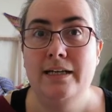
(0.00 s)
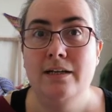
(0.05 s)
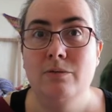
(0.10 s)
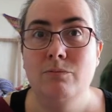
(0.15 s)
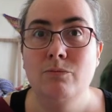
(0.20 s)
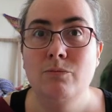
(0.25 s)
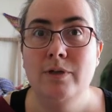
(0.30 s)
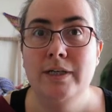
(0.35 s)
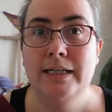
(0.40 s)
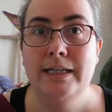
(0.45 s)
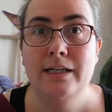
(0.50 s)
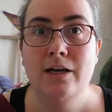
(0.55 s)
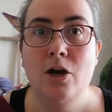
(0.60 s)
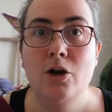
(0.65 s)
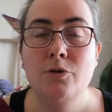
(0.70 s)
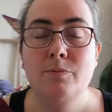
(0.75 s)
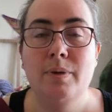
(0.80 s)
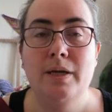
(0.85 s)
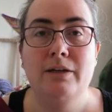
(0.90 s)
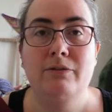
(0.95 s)
I'm really
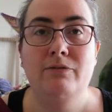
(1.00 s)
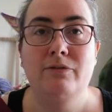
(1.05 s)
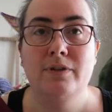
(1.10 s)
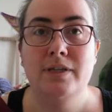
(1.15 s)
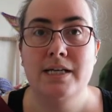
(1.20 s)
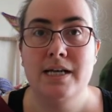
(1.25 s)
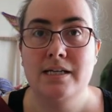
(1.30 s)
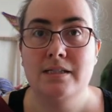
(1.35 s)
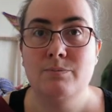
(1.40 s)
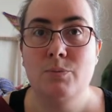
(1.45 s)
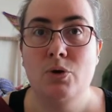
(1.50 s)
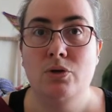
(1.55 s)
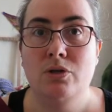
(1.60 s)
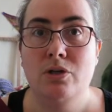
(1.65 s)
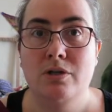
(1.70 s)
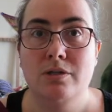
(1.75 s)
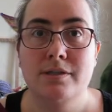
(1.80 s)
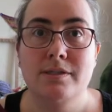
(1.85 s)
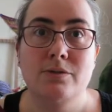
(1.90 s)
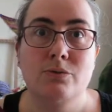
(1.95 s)
hoping for the next
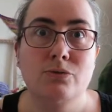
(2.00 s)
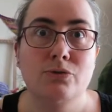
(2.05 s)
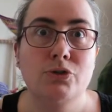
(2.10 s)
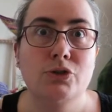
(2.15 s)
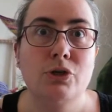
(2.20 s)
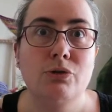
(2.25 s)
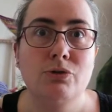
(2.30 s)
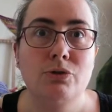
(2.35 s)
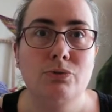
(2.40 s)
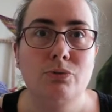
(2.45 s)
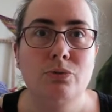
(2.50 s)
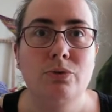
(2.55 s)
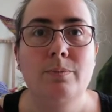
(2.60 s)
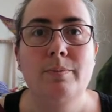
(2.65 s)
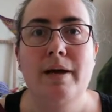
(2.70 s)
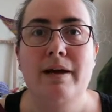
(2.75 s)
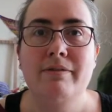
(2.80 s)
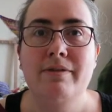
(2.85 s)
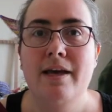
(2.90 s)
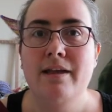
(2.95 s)
podcast, so I'll show you all
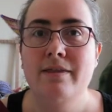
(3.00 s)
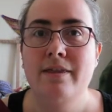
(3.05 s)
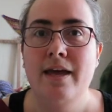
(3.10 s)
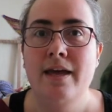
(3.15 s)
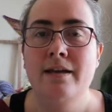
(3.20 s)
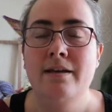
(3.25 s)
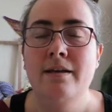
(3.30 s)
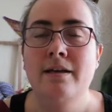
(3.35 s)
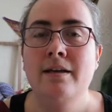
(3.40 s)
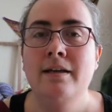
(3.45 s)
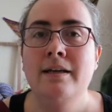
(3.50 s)
about that then.